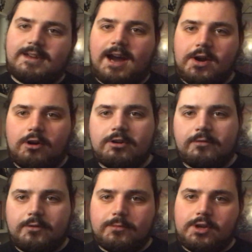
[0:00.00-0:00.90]
I ordered
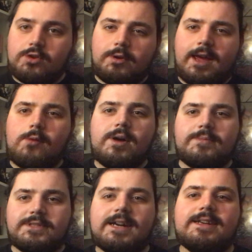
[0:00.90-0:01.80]
from the UK
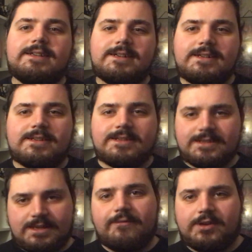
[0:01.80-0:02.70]
website
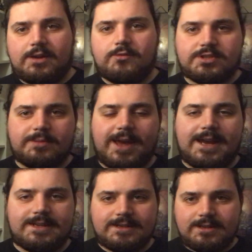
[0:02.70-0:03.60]
something that was
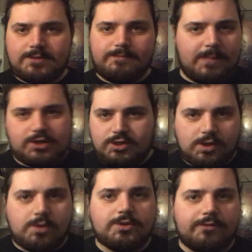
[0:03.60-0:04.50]
made much
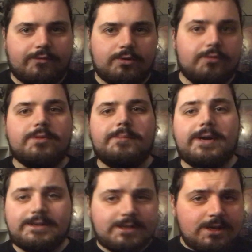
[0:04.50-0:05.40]
closer to me,
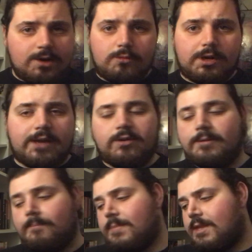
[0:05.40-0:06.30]
but whatever.
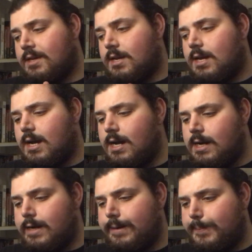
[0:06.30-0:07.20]

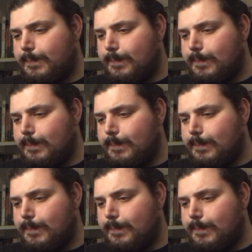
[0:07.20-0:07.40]
Um,